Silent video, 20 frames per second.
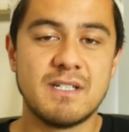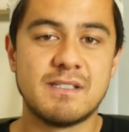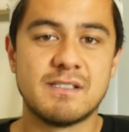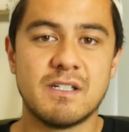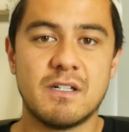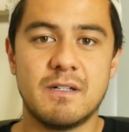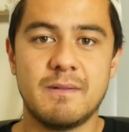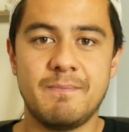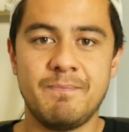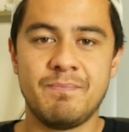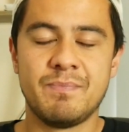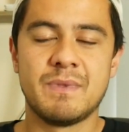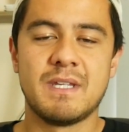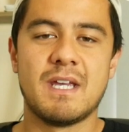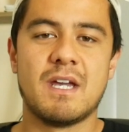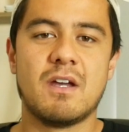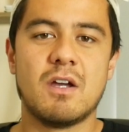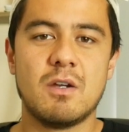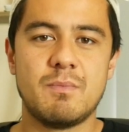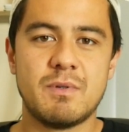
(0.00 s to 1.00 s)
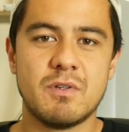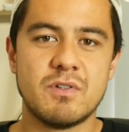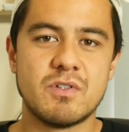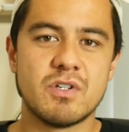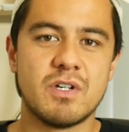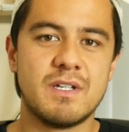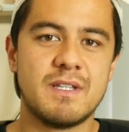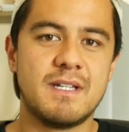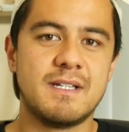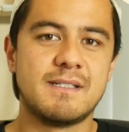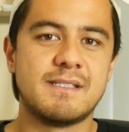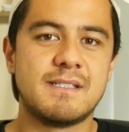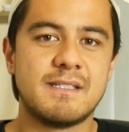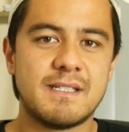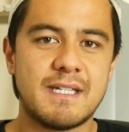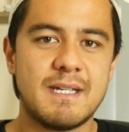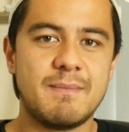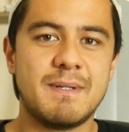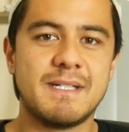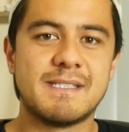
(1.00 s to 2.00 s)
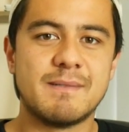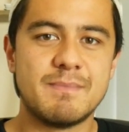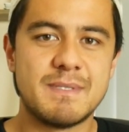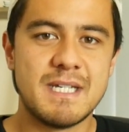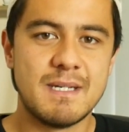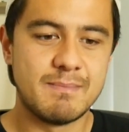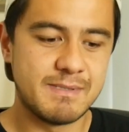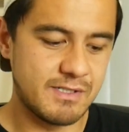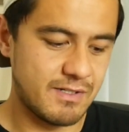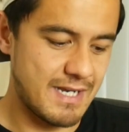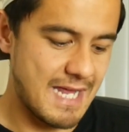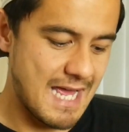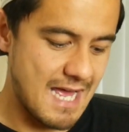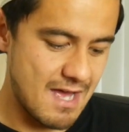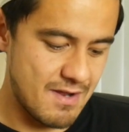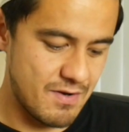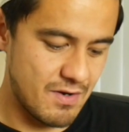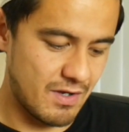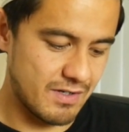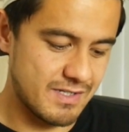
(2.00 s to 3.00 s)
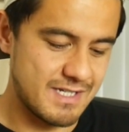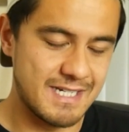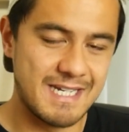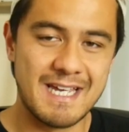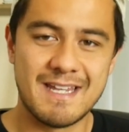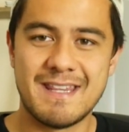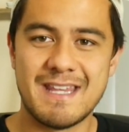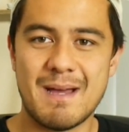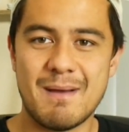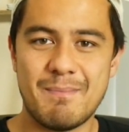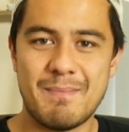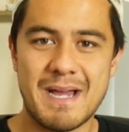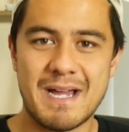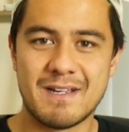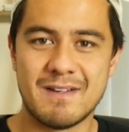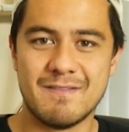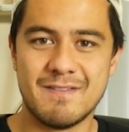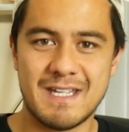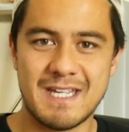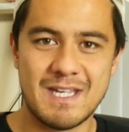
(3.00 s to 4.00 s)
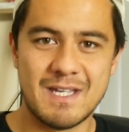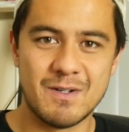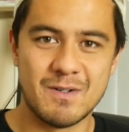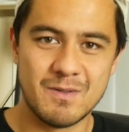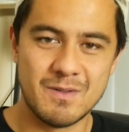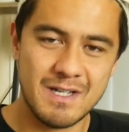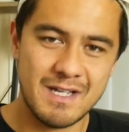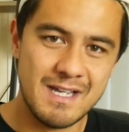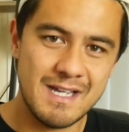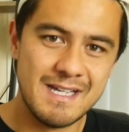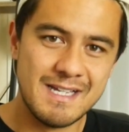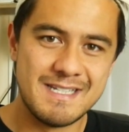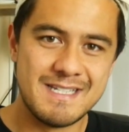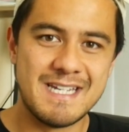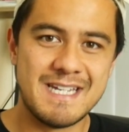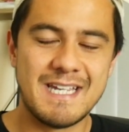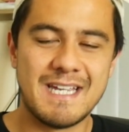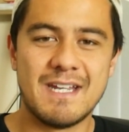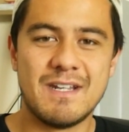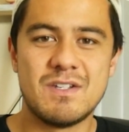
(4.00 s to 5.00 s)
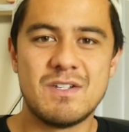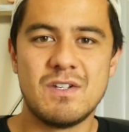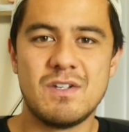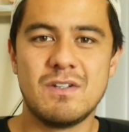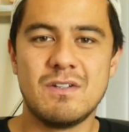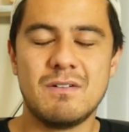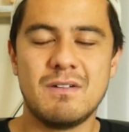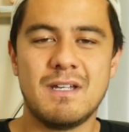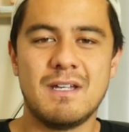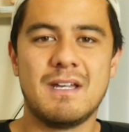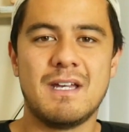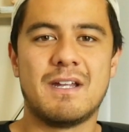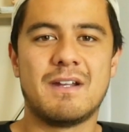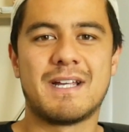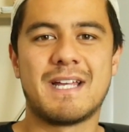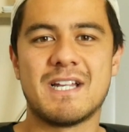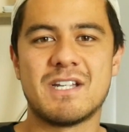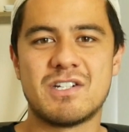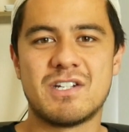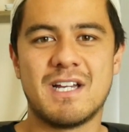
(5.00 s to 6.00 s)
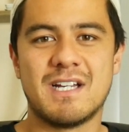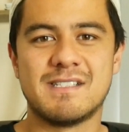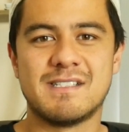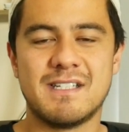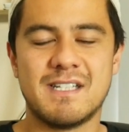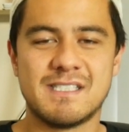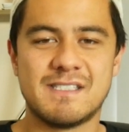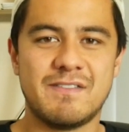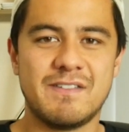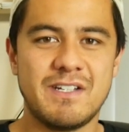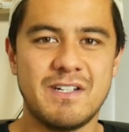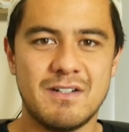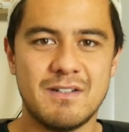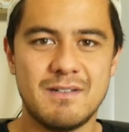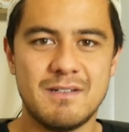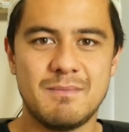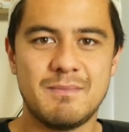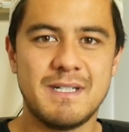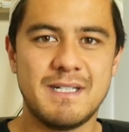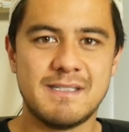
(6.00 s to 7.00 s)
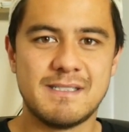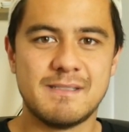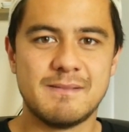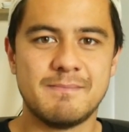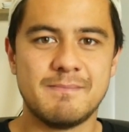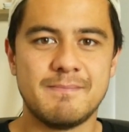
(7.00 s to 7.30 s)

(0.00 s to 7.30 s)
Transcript: So yeah, I hope you enjoyed this. Give me some tips on how not to get that back of the heel digging into you, and I'll catch you guys in the next video. Peace.